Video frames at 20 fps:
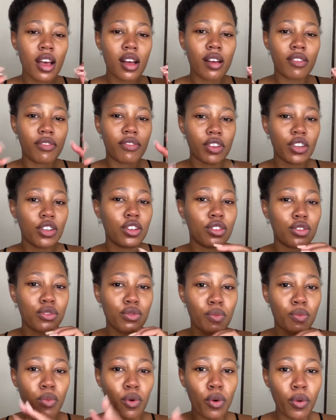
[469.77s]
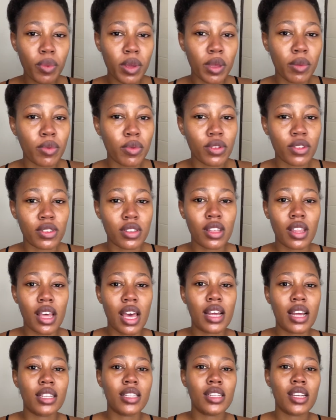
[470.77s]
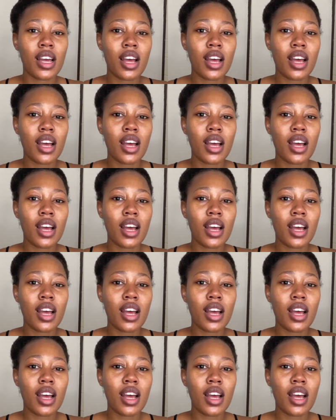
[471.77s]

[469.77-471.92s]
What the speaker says: video to more people so that